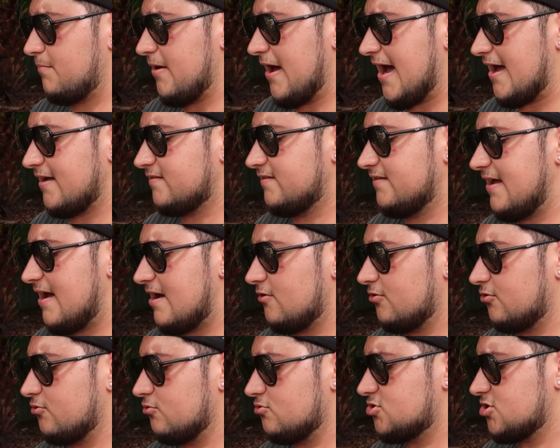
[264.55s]
passed
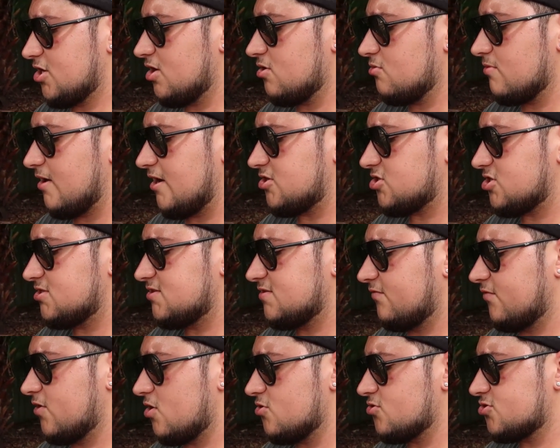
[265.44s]
down through generations
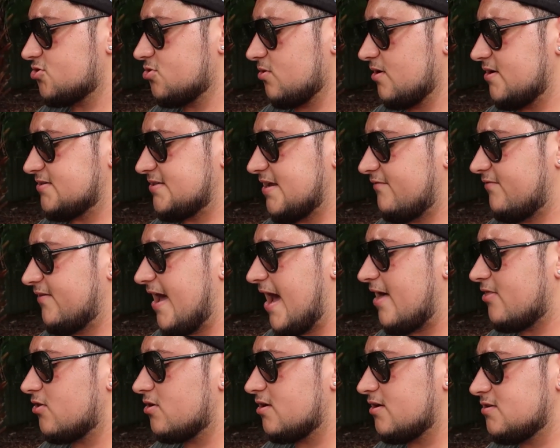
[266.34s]
of ghost stories have
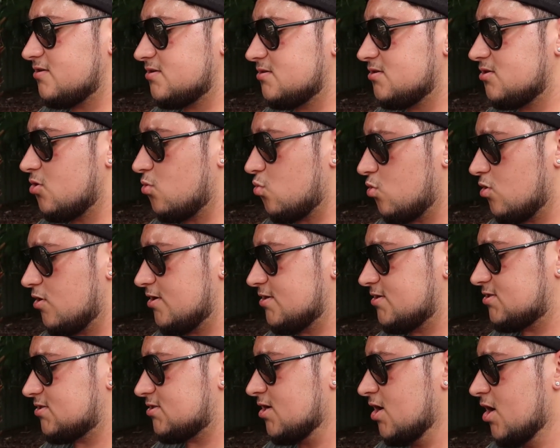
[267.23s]
gathered in the
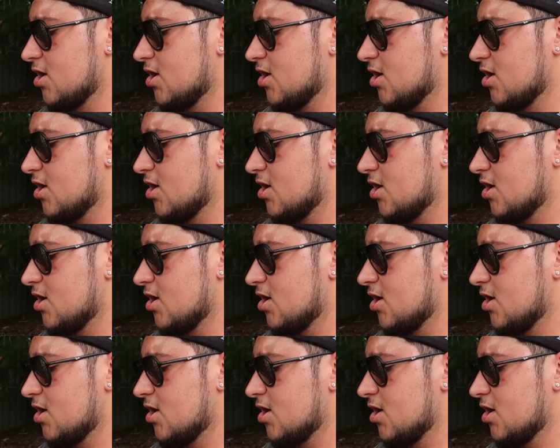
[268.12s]
woods,